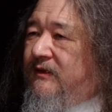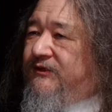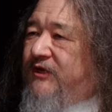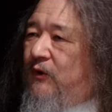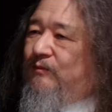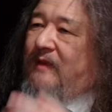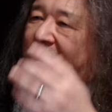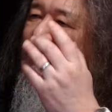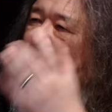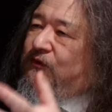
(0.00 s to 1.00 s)
So,
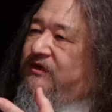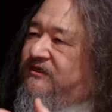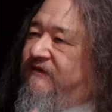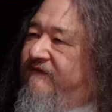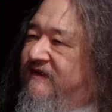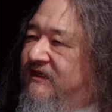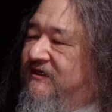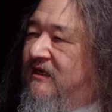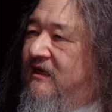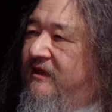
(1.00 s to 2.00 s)
how does the
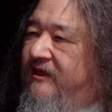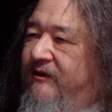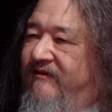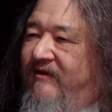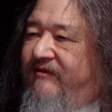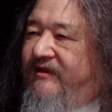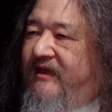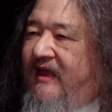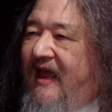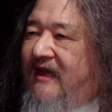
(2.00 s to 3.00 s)
physics uh, theory of
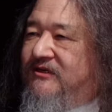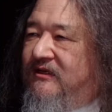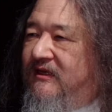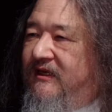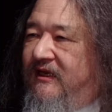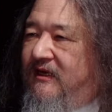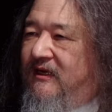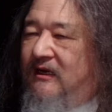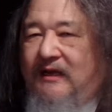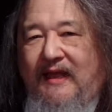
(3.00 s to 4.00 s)
everything actually
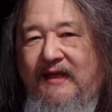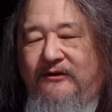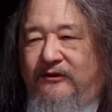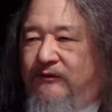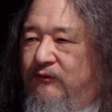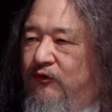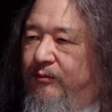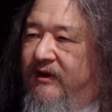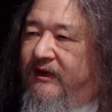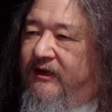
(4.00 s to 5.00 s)
uh, handle the
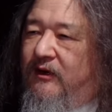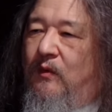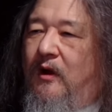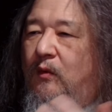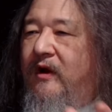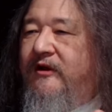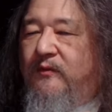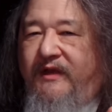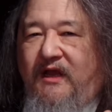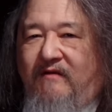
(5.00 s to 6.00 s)
rubric? You know, well, where
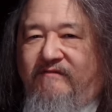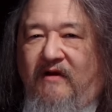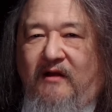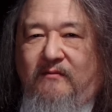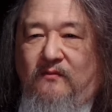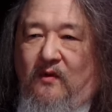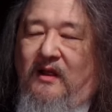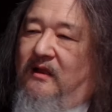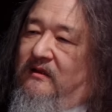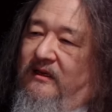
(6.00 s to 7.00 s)
did we come from?
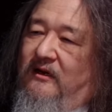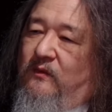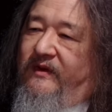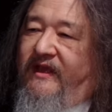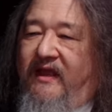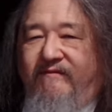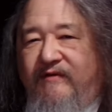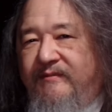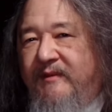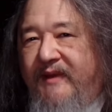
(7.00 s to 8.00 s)
Well, you know, we came
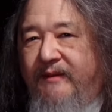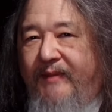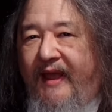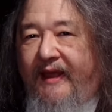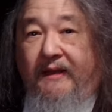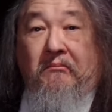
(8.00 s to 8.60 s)
from the Big Bang.